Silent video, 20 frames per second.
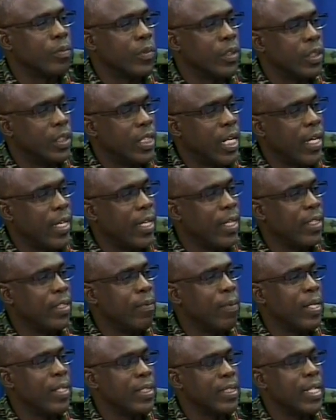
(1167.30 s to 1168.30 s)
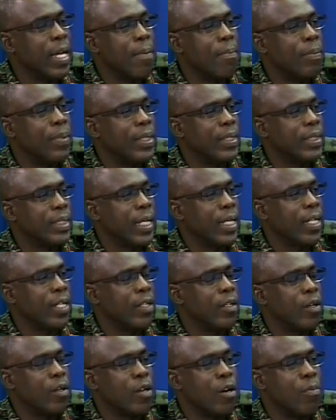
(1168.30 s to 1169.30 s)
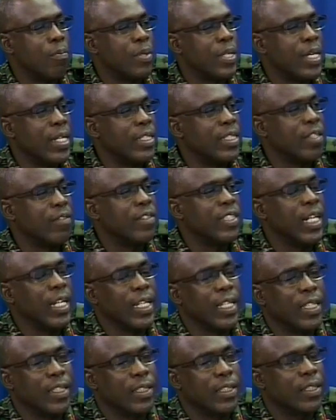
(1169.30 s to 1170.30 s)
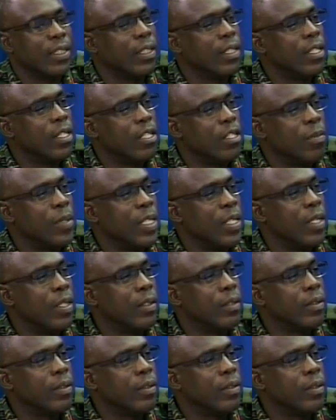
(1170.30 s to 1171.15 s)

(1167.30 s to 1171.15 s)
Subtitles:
checking, whether sample checking or comprehensive checkings to be done,